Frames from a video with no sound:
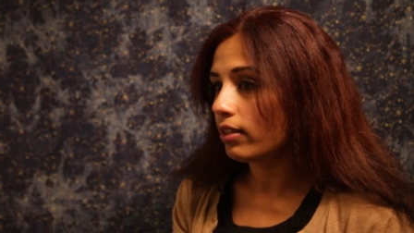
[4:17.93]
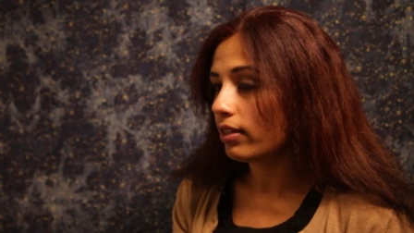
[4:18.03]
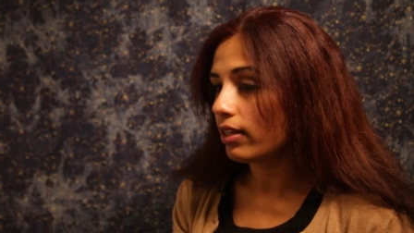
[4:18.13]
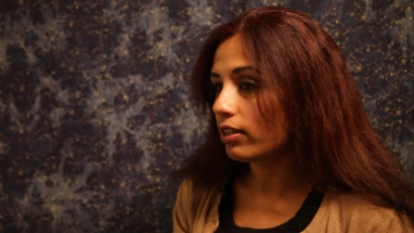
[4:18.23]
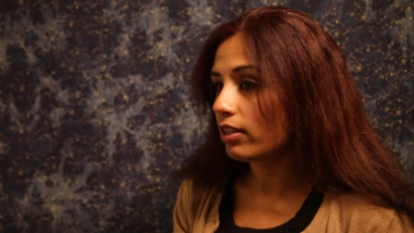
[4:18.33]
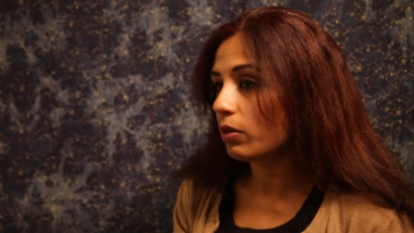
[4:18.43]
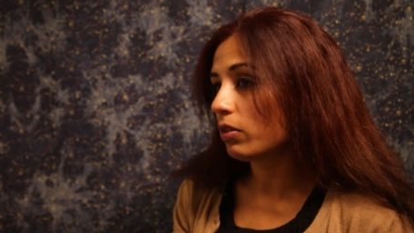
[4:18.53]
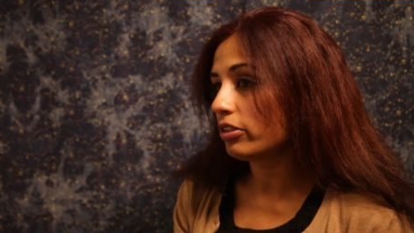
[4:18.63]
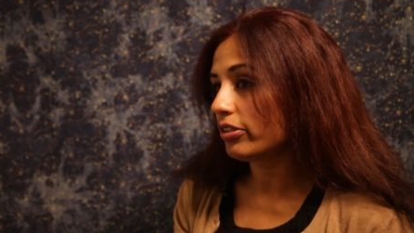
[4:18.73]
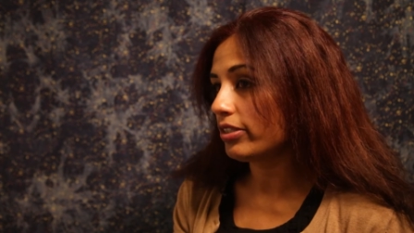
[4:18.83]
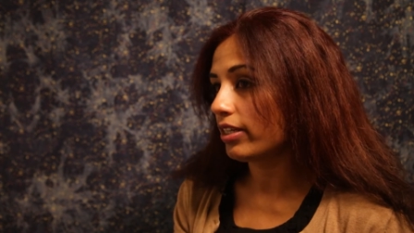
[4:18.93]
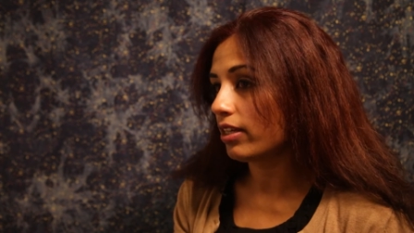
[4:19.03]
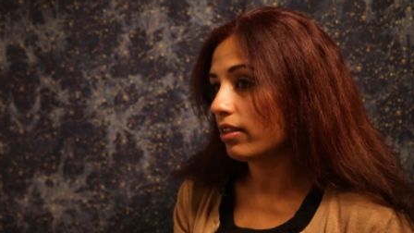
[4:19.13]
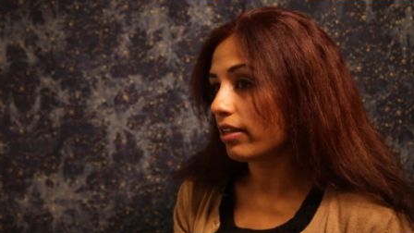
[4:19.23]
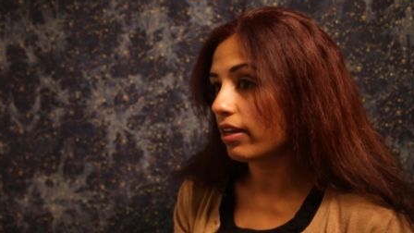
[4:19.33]
that they'll
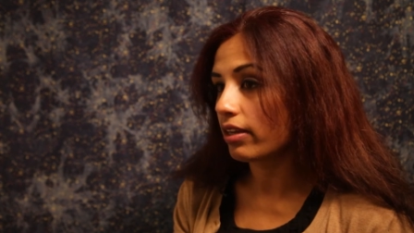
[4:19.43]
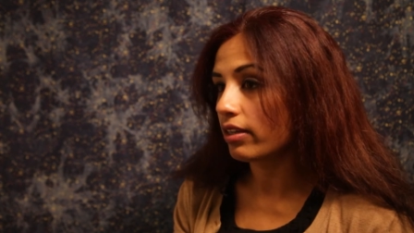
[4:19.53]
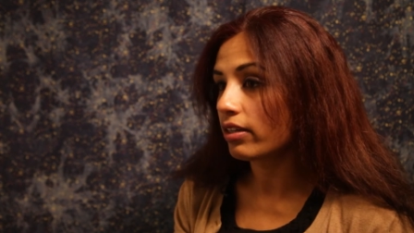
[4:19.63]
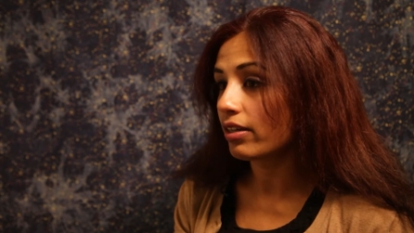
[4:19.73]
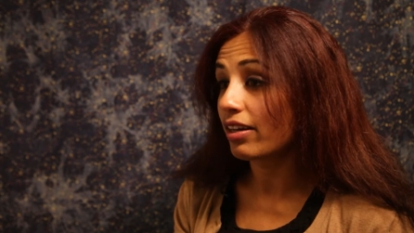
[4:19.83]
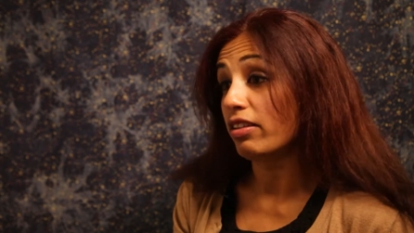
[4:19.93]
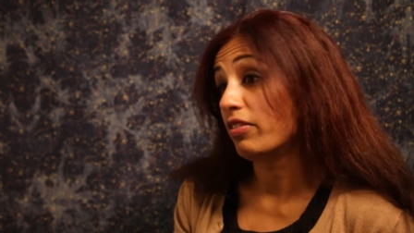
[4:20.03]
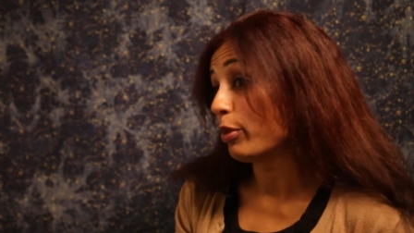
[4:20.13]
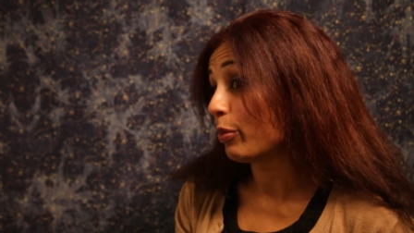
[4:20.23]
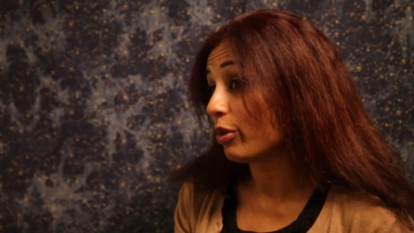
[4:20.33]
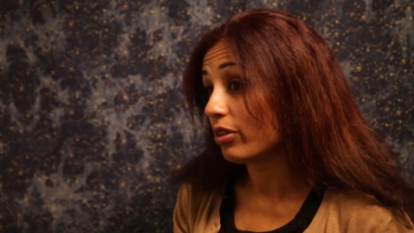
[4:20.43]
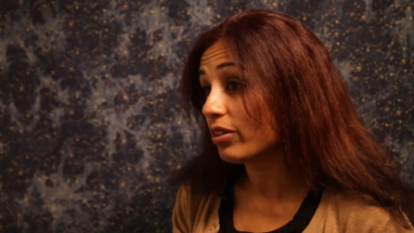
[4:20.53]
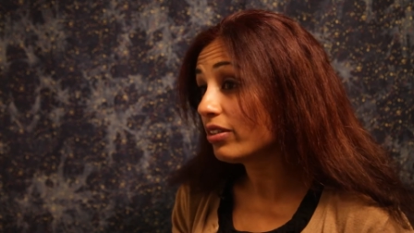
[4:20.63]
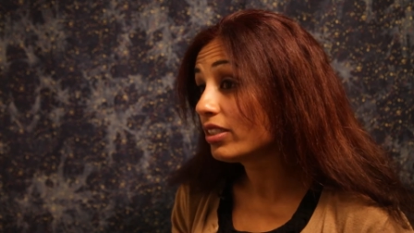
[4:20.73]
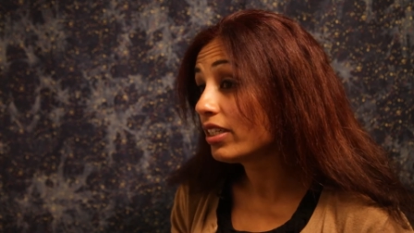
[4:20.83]
understand that I, I love my
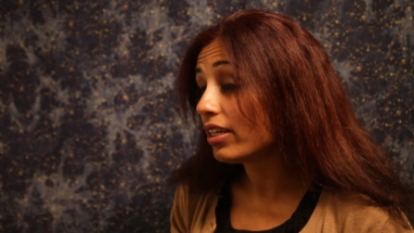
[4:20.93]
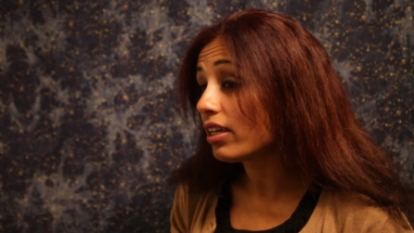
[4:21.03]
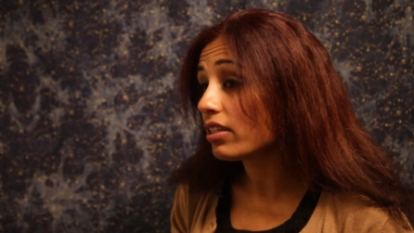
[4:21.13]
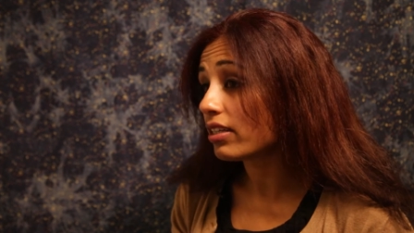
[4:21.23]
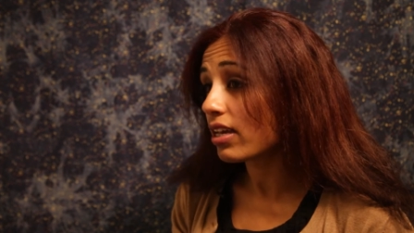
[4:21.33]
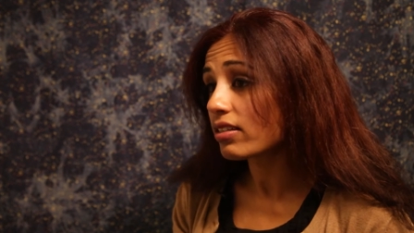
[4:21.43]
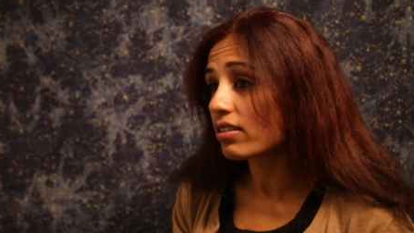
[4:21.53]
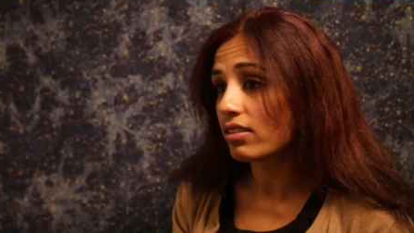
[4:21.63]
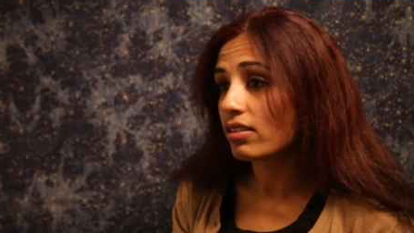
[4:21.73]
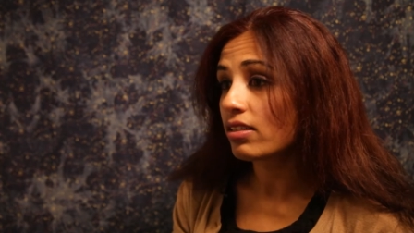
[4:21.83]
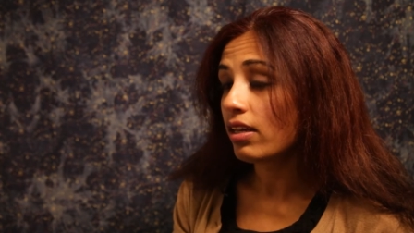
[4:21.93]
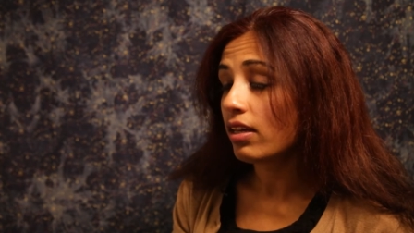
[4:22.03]
mother and yes,